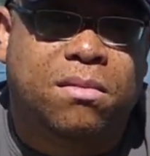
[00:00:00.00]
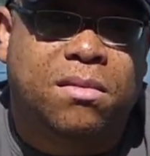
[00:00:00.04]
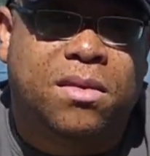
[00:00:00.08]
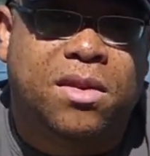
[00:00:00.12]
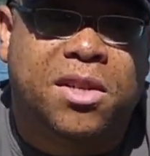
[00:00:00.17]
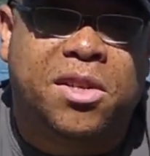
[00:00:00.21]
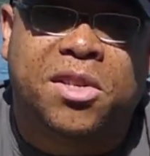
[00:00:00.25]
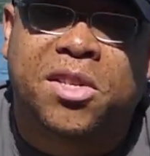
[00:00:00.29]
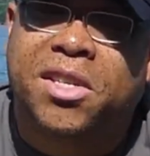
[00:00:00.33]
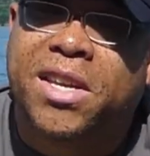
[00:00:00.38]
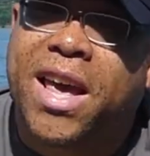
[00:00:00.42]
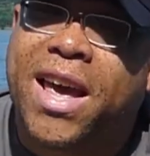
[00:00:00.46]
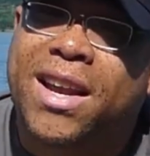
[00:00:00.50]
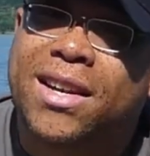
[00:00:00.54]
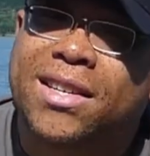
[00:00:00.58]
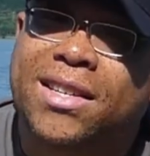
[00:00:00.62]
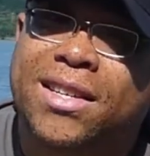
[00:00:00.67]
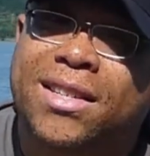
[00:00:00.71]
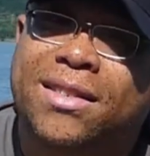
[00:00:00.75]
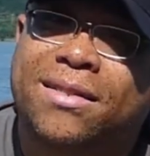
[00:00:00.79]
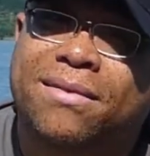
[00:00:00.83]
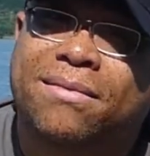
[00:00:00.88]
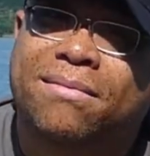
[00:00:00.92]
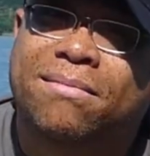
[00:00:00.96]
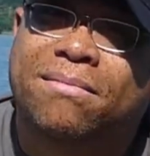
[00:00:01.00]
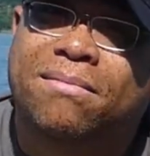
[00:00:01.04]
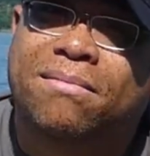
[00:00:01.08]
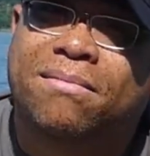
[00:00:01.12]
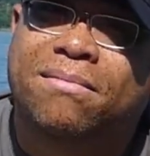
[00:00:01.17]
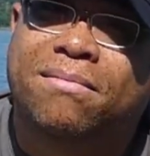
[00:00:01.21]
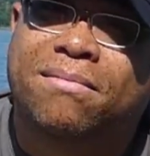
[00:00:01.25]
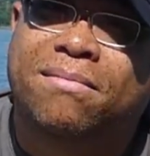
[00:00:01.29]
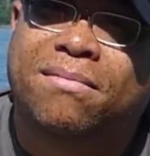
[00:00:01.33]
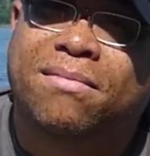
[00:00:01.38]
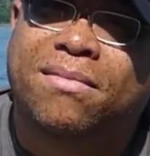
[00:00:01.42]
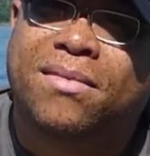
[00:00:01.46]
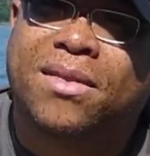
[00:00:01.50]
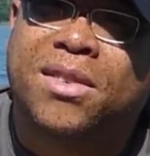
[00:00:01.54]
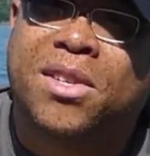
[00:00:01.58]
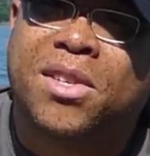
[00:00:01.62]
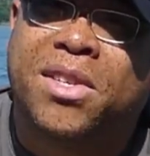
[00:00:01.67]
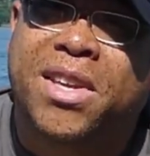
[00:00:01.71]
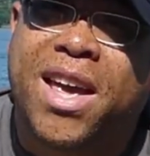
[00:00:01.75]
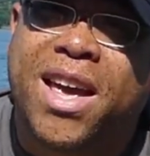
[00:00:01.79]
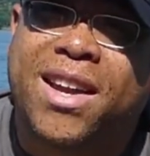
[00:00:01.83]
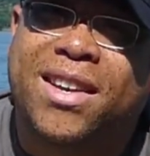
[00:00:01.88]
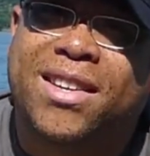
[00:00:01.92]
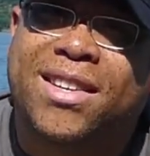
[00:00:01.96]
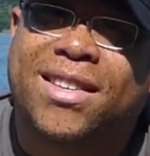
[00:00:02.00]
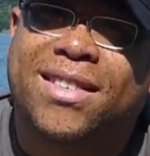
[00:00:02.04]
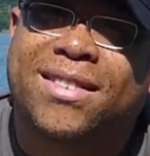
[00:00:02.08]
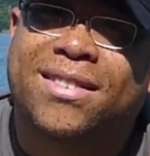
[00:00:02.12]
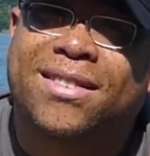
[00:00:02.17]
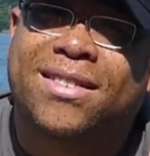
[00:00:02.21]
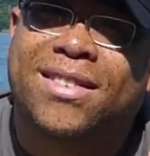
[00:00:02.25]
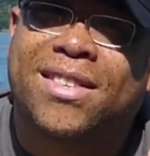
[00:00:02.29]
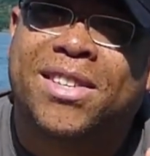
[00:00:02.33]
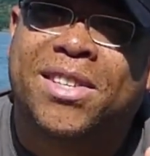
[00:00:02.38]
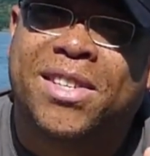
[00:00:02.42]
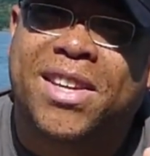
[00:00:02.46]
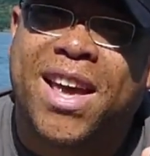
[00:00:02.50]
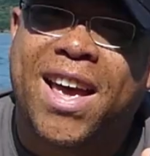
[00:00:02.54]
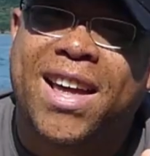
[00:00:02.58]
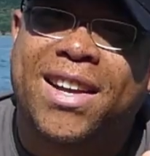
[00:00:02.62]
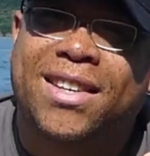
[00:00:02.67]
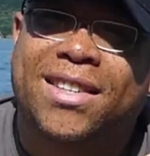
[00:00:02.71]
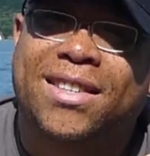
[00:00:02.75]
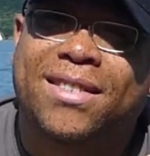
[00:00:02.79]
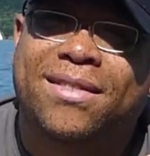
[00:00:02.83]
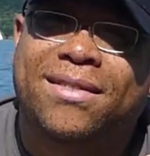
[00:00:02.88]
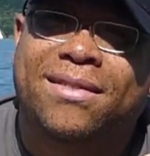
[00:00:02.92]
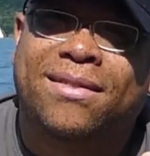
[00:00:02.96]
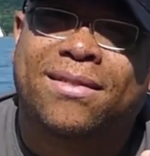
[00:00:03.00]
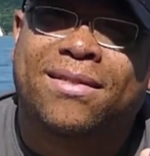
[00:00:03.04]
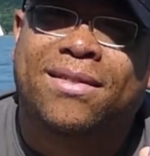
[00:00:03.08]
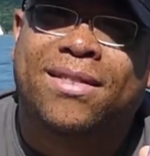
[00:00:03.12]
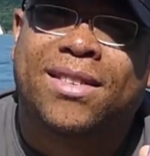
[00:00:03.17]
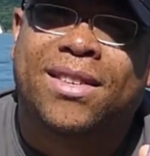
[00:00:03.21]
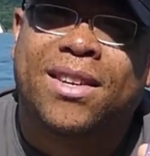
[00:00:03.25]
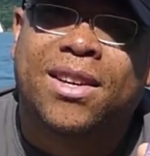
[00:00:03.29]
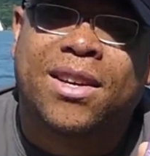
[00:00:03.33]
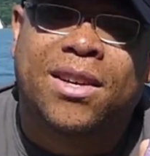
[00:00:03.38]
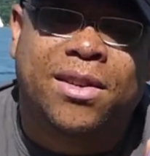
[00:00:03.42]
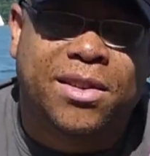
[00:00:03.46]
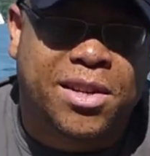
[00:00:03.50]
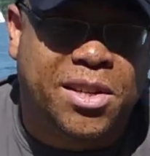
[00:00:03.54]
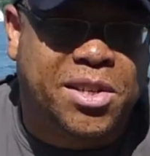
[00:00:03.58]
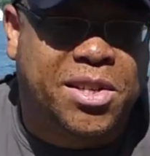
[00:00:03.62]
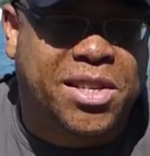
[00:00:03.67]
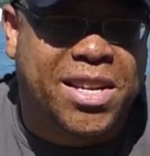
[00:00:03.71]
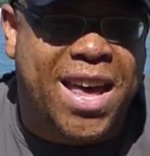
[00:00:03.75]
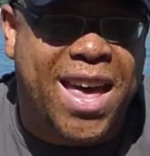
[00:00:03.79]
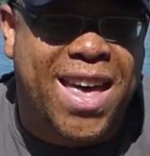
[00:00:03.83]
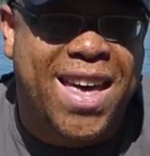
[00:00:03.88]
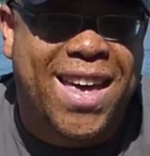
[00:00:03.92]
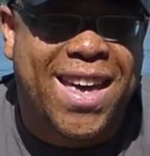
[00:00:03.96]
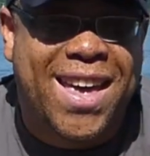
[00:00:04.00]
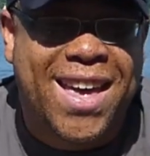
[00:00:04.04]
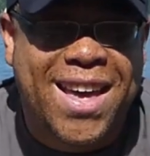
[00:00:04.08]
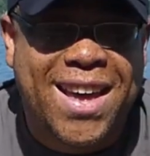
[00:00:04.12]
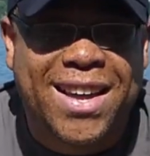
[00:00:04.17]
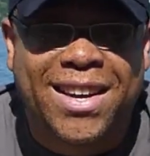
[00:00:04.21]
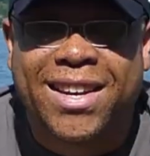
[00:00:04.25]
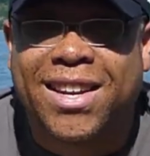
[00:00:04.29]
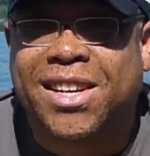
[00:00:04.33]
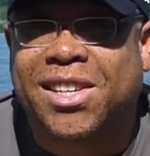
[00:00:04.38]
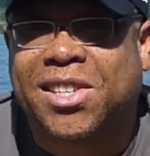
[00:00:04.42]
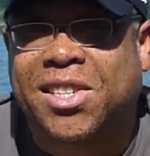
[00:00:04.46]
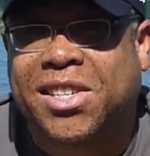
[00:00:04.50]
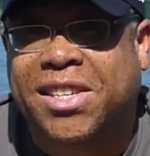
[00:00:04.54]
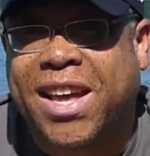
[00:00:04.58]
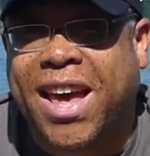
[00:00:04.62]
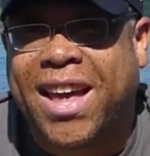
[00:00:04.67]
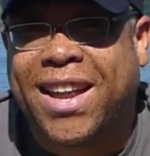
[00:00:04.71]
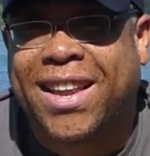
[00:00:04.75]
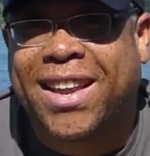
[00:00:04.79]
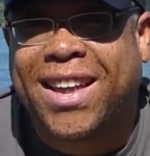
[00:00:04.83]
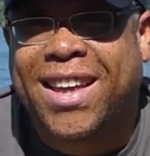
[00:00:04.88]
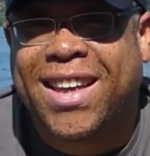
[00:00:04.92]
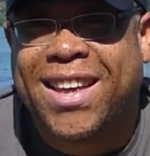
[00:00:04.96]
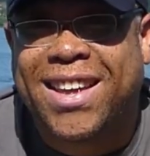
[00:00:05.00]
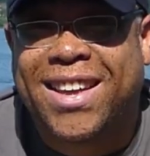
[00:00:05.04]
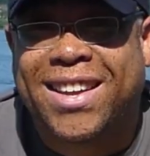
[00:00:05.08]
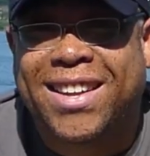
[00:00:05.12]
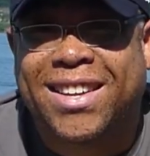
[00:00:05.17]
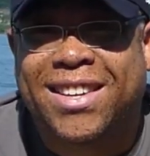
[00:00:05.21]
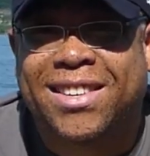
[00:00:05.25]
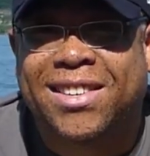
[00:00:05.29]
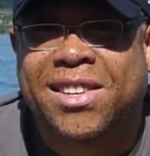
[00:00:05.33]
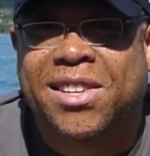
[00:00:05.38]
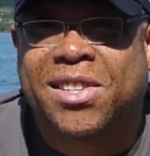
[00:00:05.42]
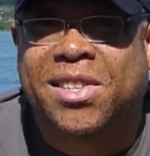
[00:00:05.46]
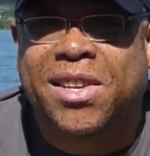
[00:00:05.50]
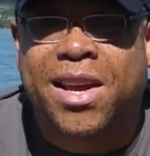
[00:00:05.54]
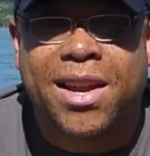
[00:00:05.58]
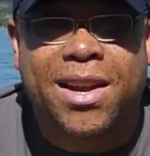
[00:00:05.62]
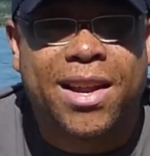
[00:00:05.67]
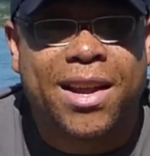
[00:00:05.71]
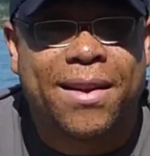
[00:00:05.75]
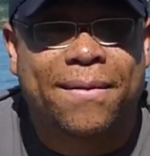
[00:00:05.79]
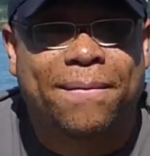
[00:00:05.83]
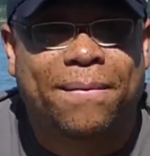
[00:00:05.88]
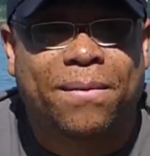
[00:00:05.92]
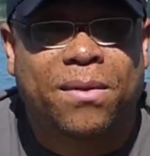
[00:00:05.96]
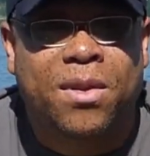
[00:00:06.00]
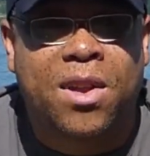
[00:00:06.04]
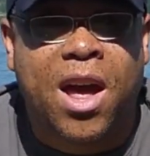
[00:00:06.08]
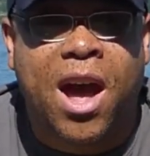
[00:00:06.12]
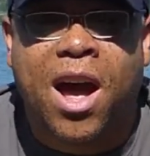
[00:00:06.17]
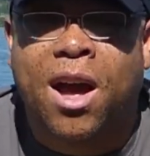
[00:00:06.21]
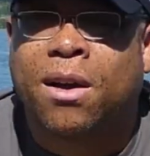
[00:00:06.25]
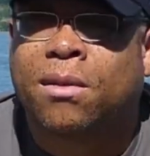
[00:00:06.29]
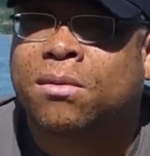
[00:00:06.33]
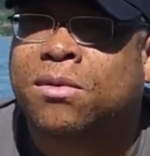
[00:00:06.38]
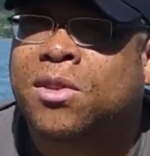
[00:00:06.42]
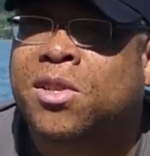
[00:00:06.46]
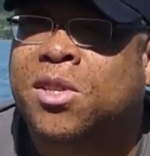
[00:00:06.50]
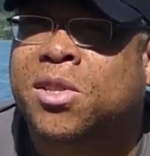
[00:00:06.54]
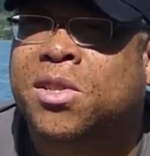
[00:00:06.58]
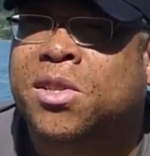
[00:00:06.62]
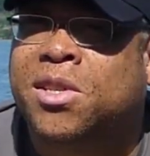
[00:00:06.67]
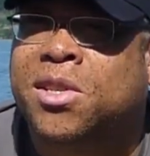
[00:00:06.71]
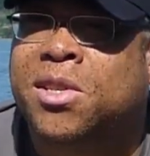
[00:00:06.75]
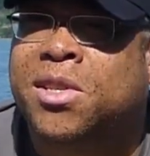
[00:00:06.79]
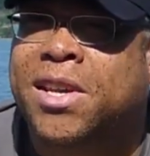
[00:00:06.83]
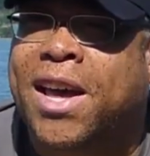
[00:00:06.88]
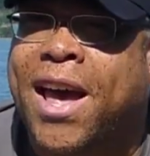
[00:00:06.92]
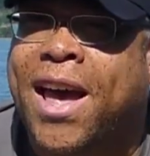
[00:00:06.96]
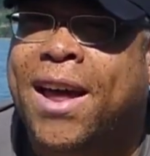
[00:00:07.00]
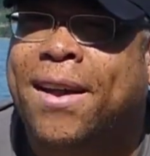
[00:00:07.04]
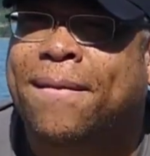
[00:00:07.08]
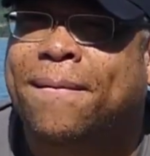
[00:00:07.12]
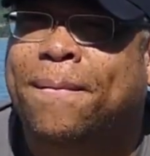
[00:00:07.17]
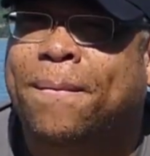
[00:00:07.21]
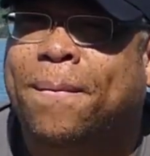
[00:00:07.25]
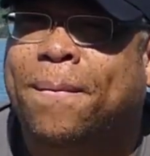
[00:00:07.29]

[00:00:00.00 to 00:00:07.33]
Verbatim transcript: Descent. Descent? Descent? Descent? Descent? Descended? No, just Descent.